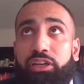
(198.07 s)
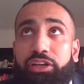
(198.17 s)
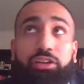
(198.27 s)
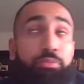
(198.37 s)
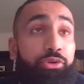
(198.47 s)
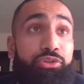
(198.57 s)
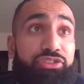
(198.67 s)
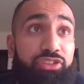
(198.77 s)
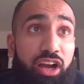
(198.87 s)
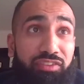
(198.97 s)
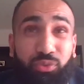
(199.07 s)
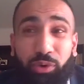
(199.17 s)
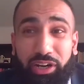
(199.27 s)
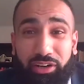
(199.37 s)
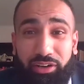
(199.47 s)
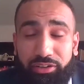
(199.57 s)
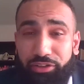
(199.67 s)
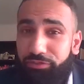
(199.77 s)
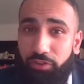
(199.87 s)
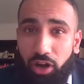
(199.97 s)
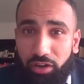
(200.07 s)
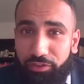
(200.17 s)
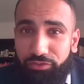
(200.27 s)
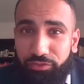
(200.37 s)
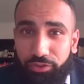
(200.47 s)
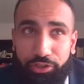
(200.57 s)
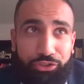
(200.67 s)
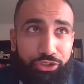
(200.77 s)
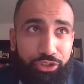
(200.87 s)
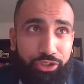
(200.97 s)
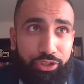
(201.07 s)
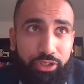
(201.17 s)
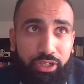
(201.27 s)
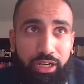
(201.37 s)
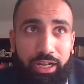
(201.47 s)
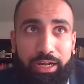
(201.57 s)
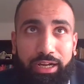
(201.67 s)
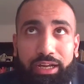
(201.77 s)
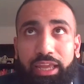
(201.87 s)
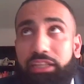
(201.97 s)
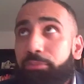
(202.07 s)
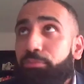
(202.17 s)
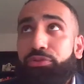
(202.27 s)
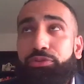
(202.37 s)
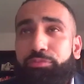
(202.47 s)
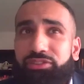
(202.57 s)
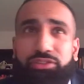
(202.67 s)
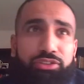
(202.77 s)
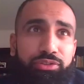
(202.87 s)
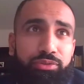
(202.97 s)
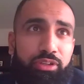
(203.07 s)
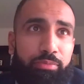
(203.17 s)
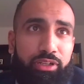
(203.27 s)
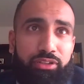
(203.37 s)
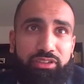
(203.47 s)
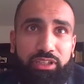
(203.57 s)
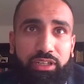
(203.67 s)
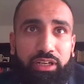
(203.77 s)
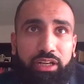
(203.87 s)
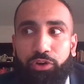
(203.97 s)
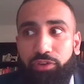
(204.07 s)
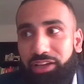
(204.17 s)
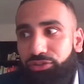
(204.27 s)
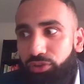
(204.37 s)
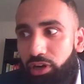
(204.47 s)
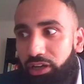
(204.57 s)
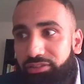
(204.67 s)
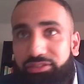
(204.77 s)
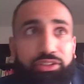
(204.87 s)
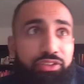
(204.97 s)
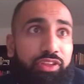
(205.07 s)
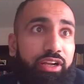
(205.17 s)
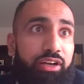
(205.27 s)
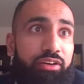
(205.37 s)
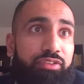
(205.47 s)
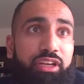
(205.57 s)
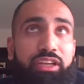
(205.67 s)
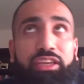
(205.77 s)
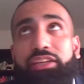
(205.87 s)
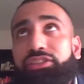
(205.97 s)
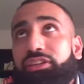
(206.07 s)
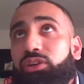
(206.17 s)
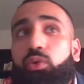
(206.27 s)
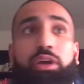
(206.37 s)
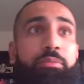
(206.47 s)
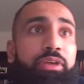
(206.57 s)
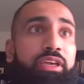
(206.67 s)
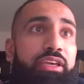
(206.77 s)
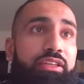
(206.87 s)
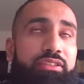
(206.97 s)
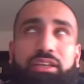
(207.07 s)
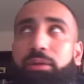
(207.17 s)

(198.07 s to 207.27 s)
your computer software, your office furniture, any improvements you do in the building. For restaurants, you could think of kitchen equipment,